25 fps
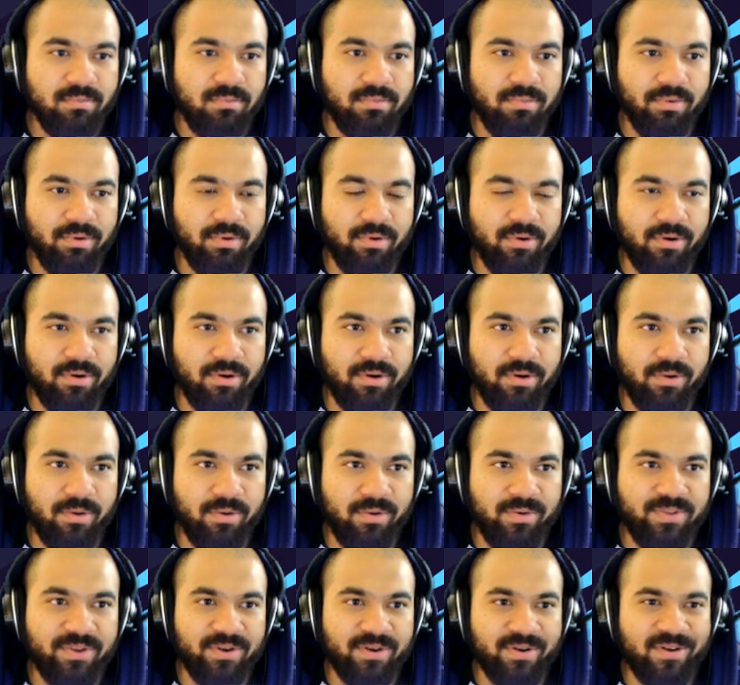
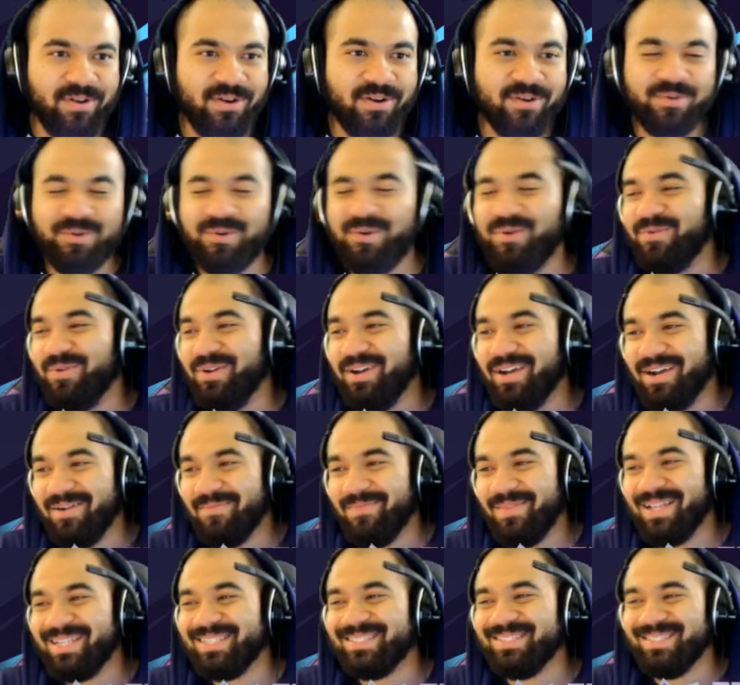Bro, they're all grown
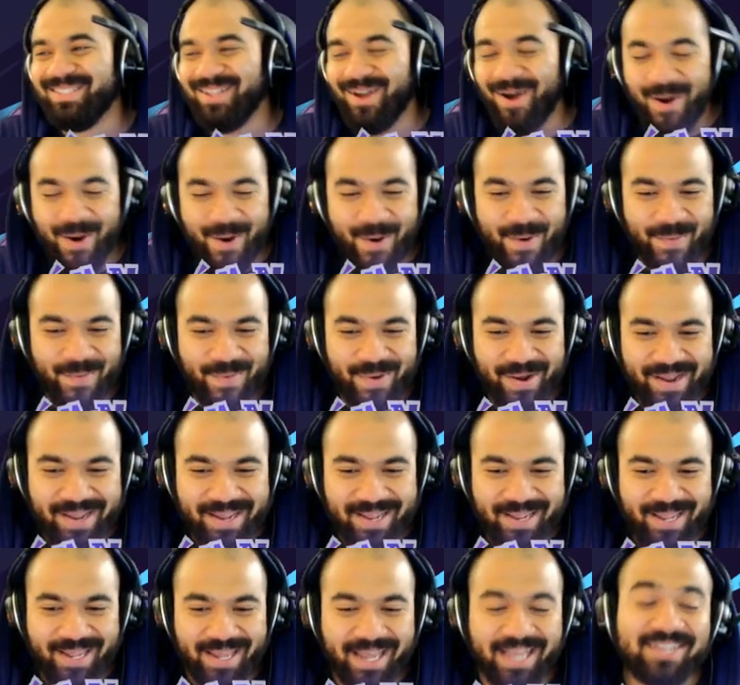up. That's dope.
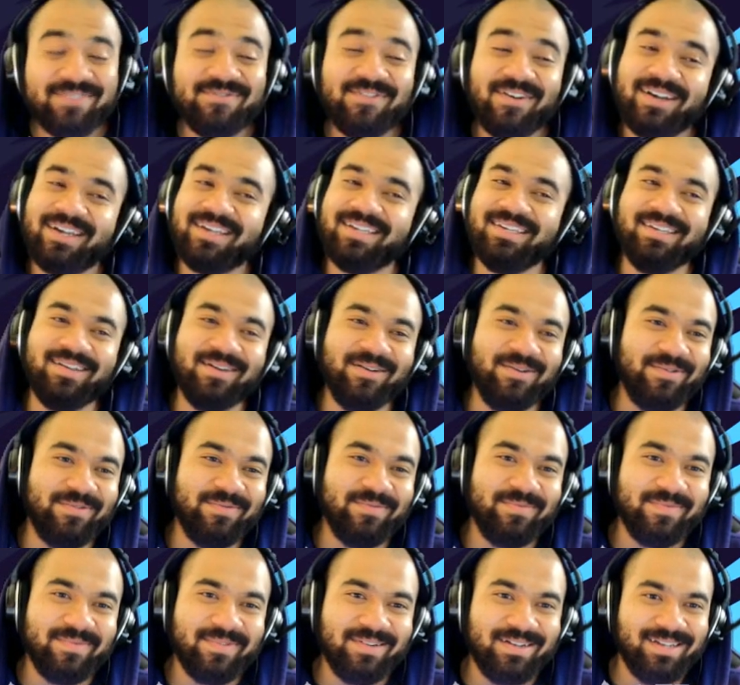That's fucking
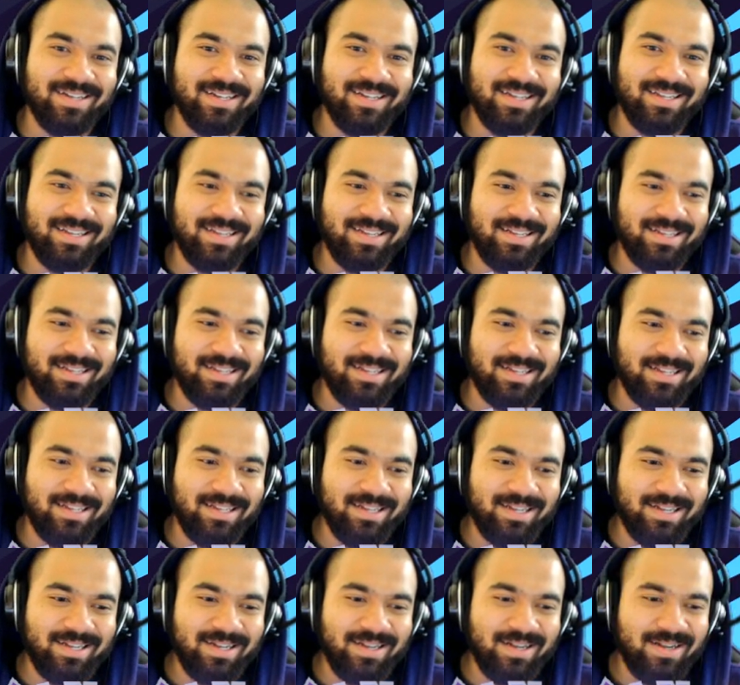dope.
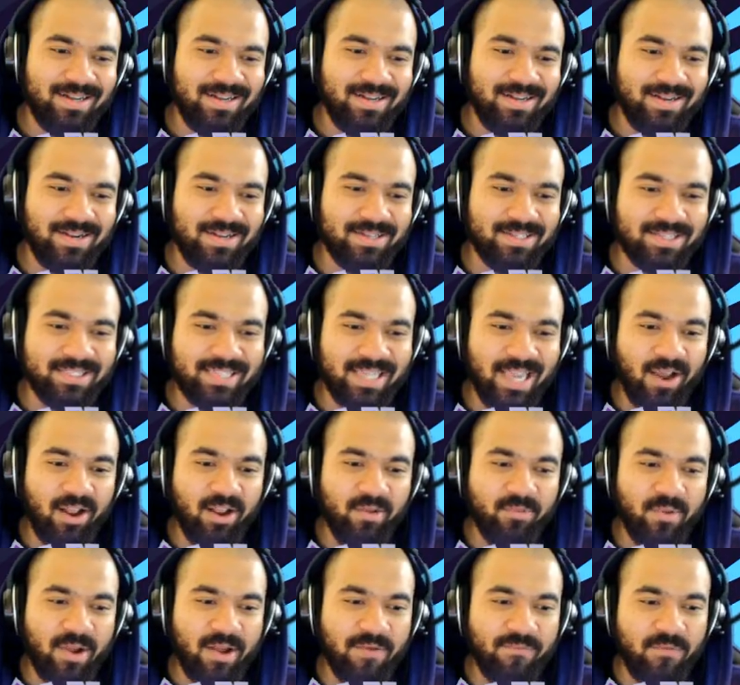There's a town
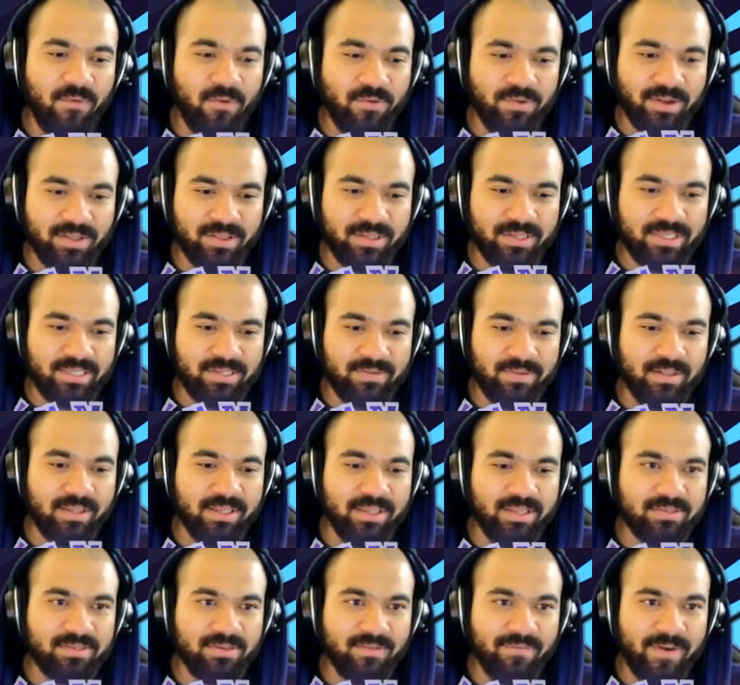on Route four, nothing,
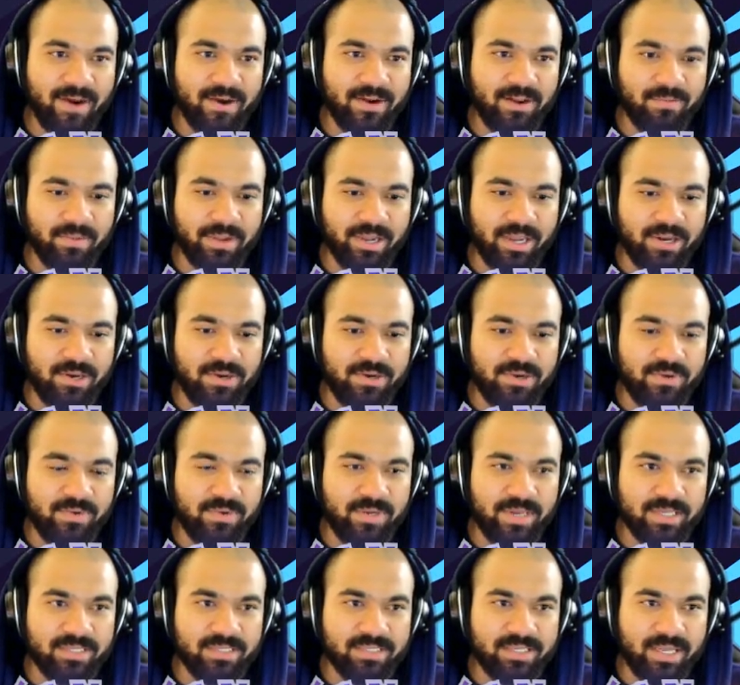nothing gets you fired up like a new
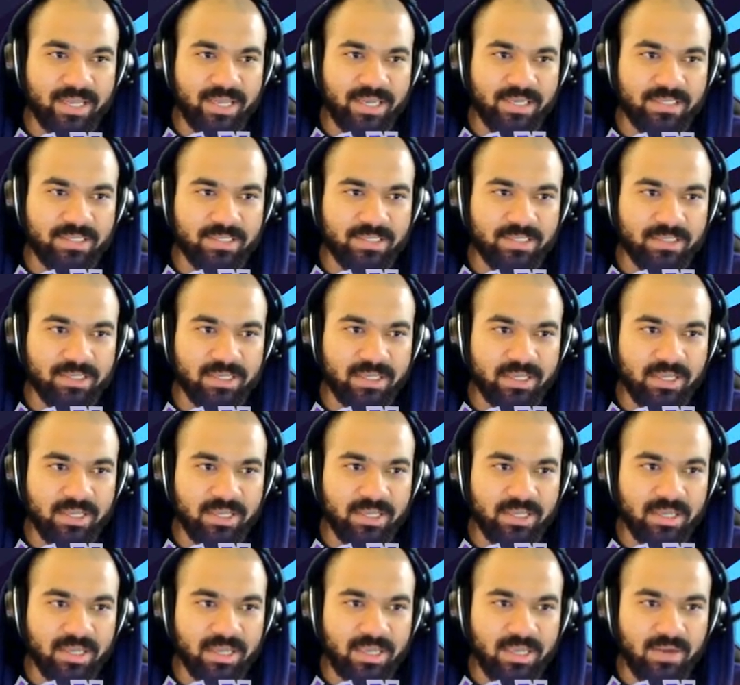destination.
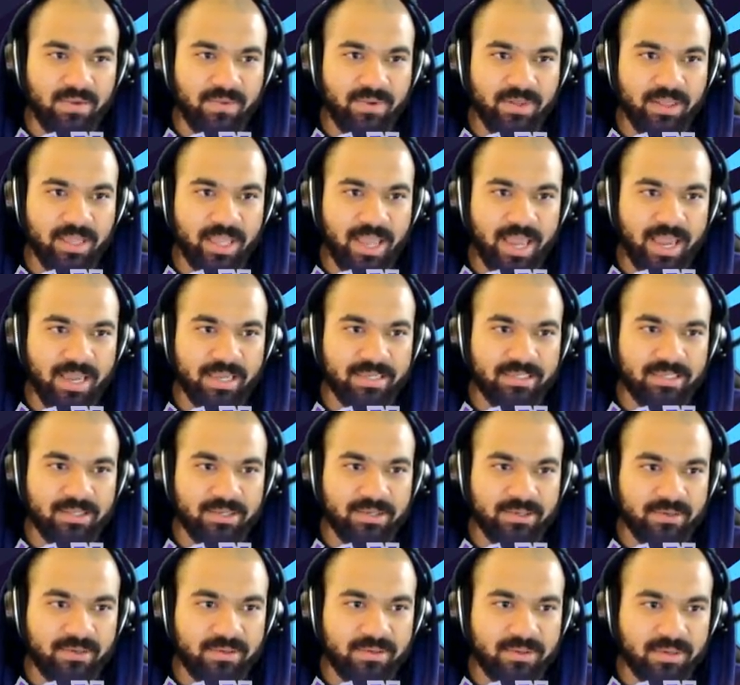Can you relax,
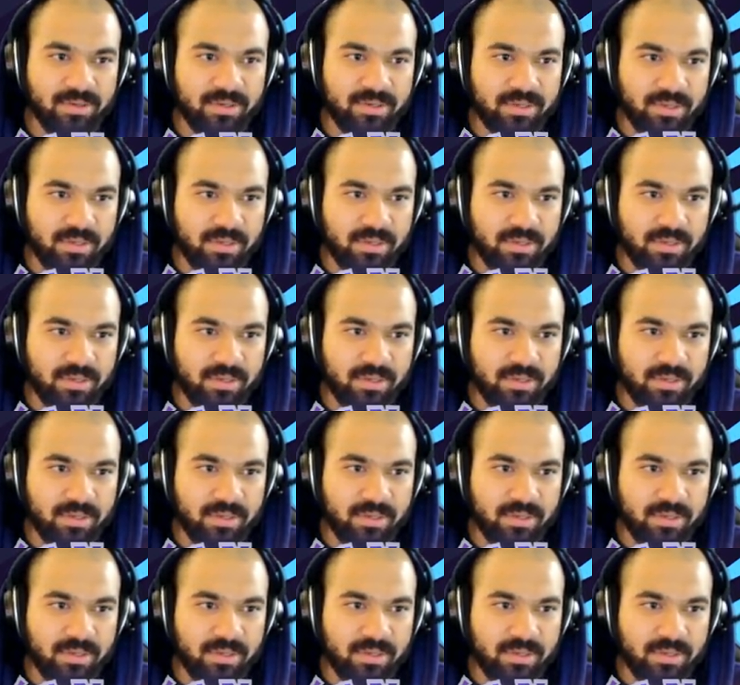dude?